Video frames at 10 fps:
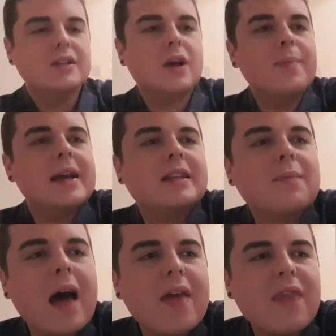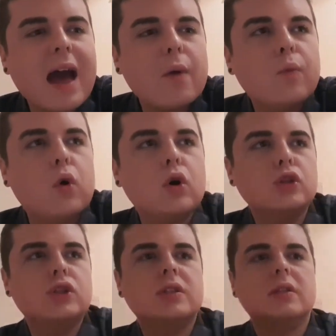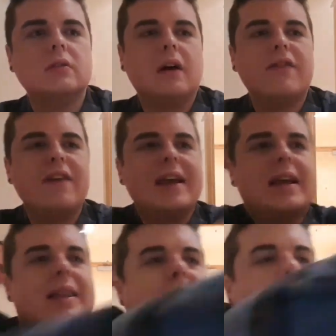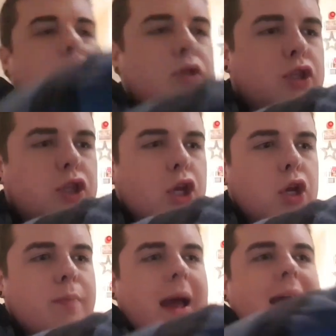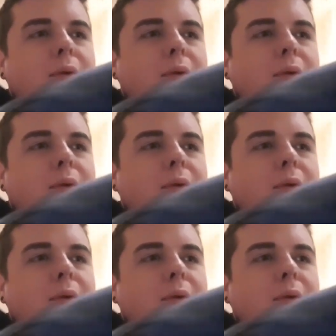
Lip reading: So I picked up that. That was, I think that was £2.